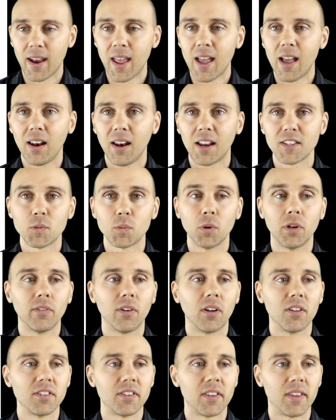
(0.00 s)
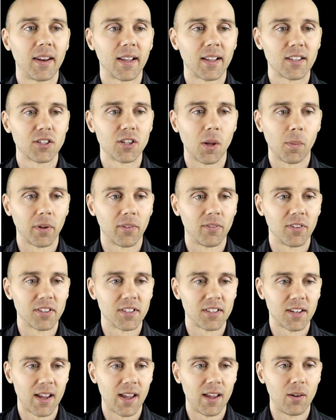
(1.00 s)
Now let's move on to the next topic
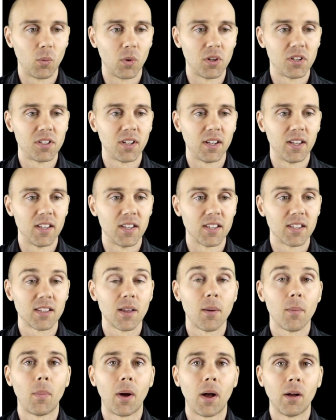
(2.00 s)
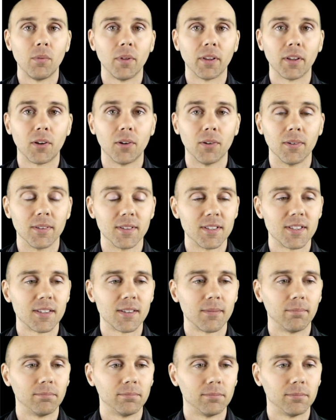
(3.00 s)
for today, which is public
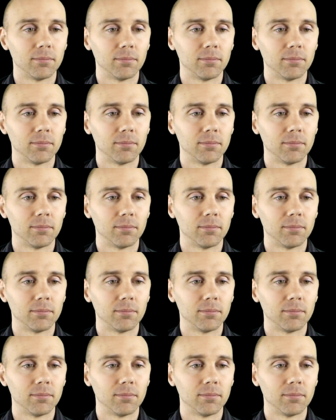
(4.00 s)
goods.